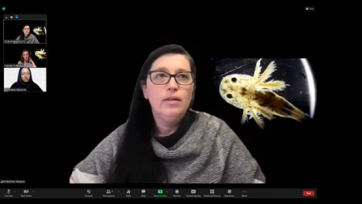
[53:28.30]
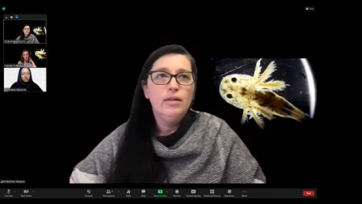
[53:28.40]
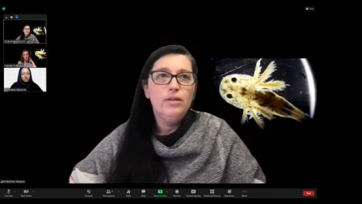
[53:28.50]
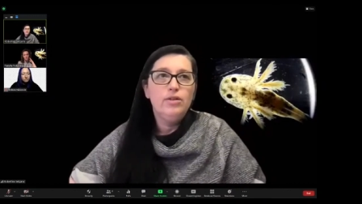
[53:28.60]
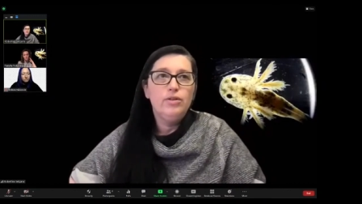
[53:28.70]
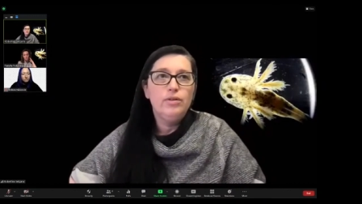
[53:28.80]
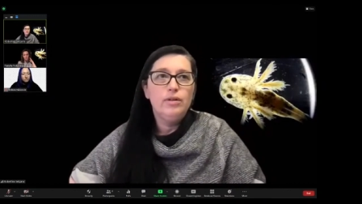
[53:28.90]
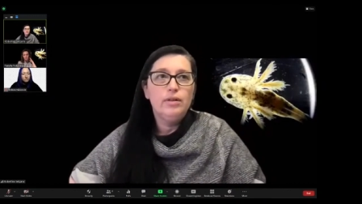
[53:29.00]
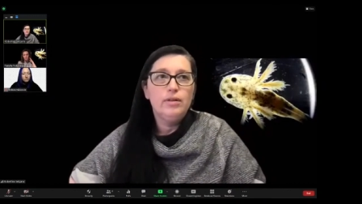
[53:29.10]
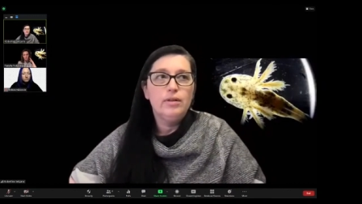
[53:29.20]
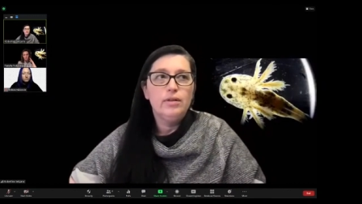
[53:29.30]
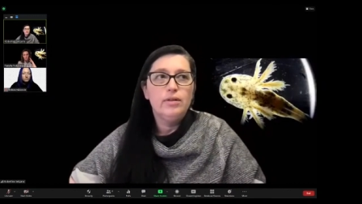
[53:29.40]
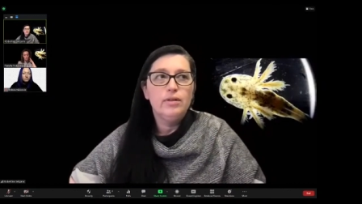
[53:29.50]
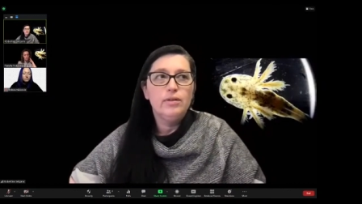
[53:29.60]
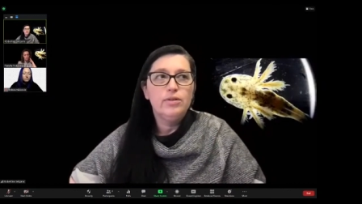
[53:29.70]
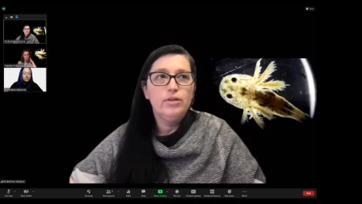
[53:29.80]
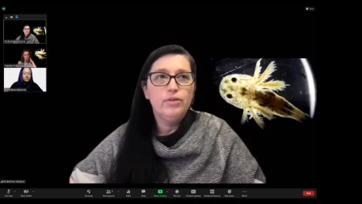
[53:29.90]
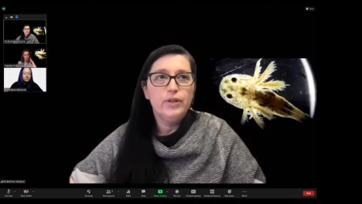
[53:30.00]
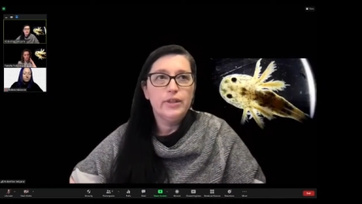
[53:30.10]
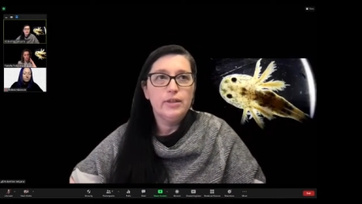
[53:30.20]
in School
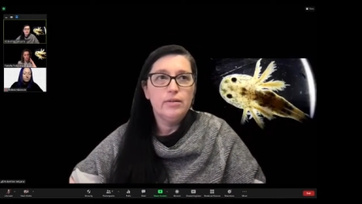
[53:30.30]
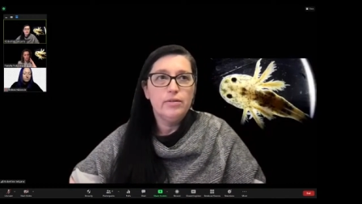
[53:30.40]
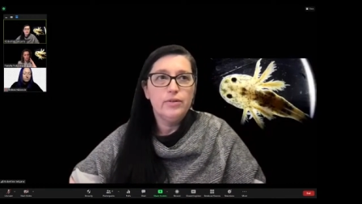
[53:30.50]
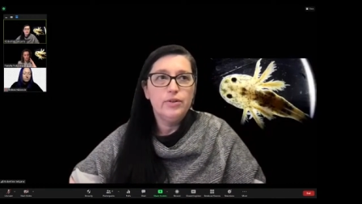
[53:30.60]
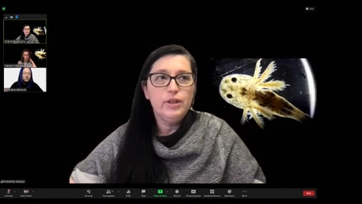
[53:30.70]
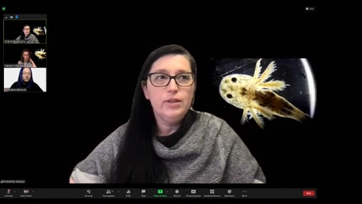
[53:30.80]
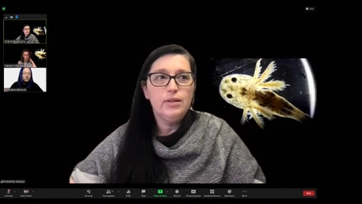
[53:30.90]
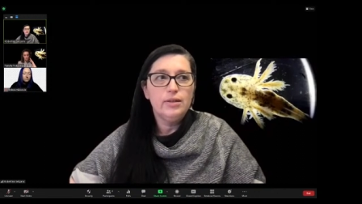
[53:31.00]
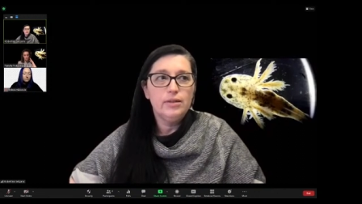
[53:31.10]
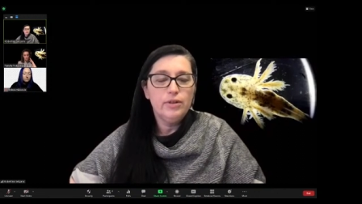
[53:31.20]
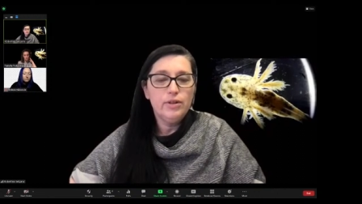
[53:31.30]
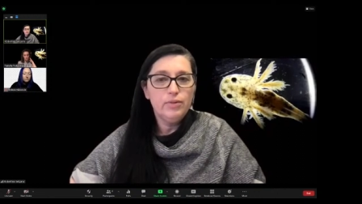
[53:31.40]
of Arts in Novgorica and so on,